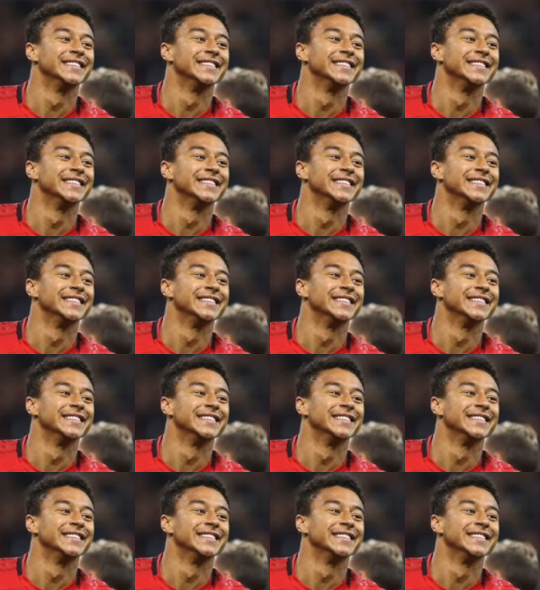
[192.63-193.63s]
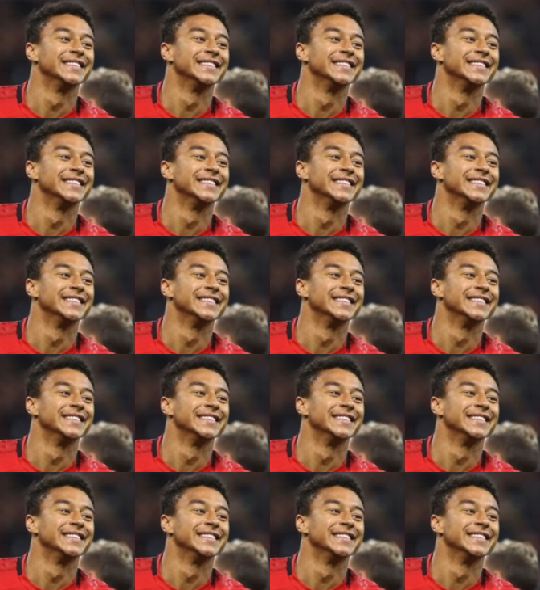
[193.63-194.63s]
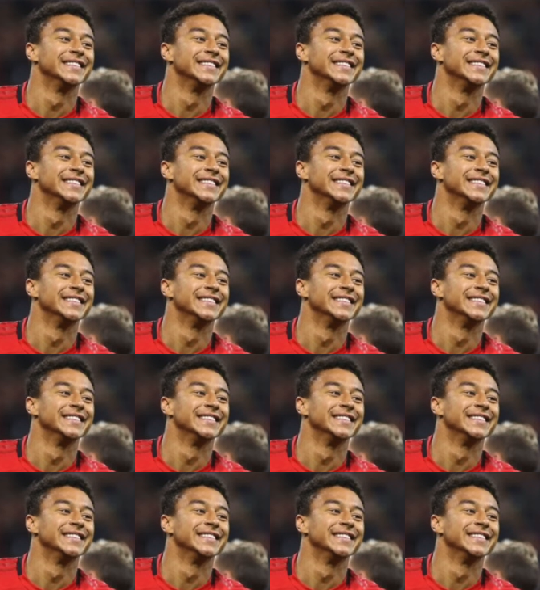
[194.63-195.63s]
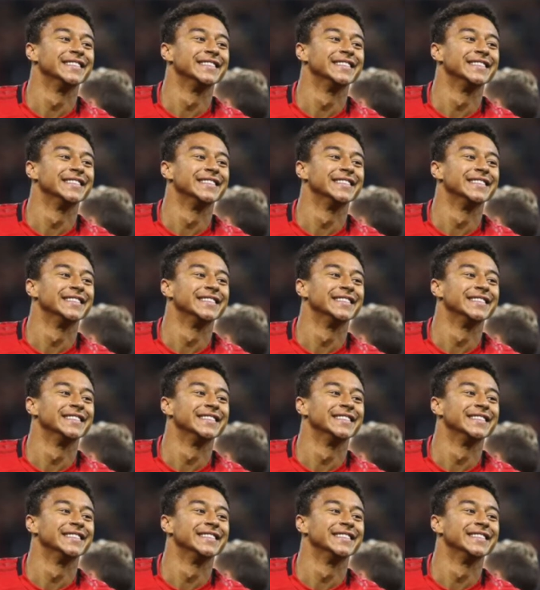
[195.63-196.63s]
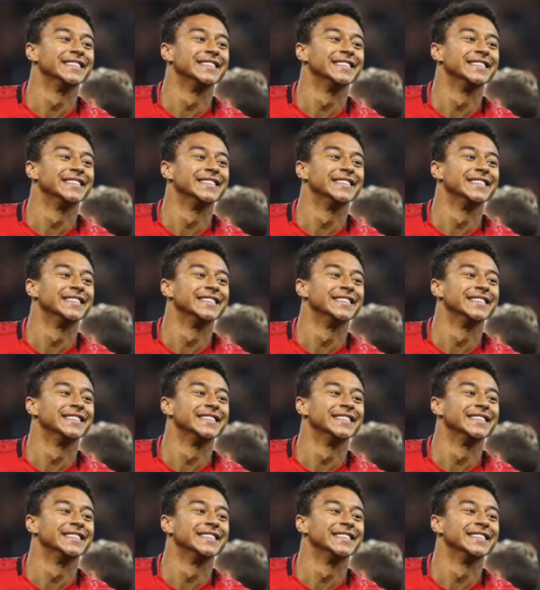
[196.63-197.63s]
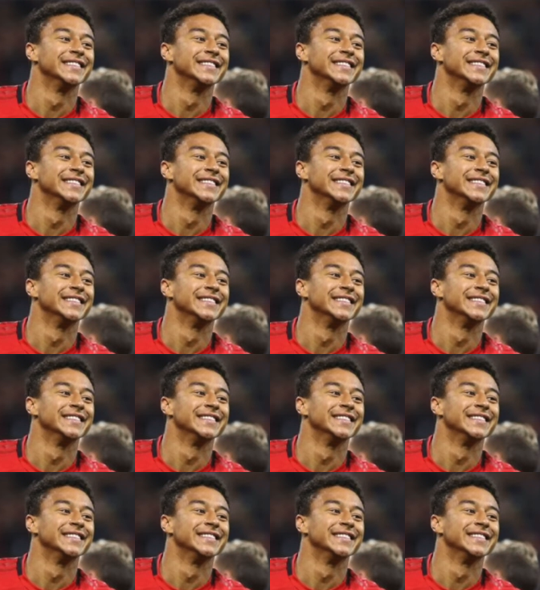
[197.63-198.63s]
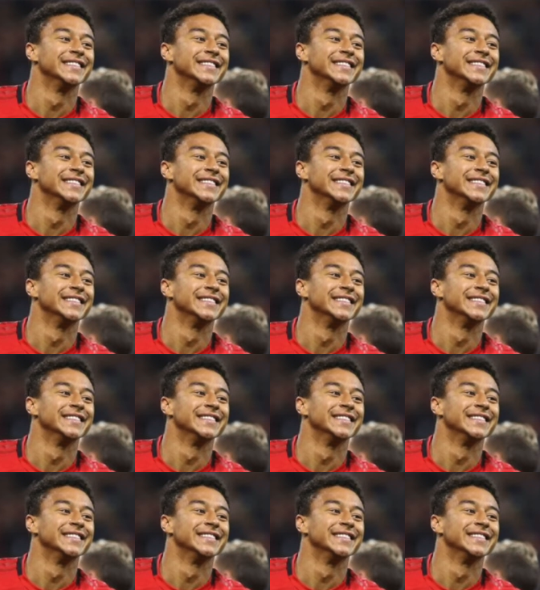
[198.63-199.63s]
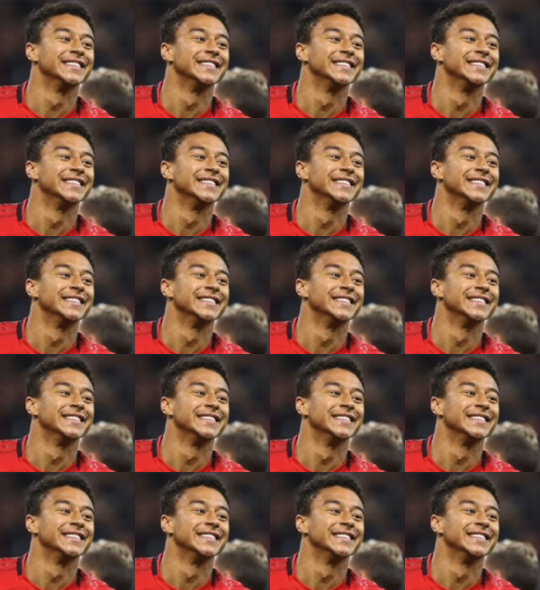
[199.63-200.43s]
This is a still picture; no speech is visible.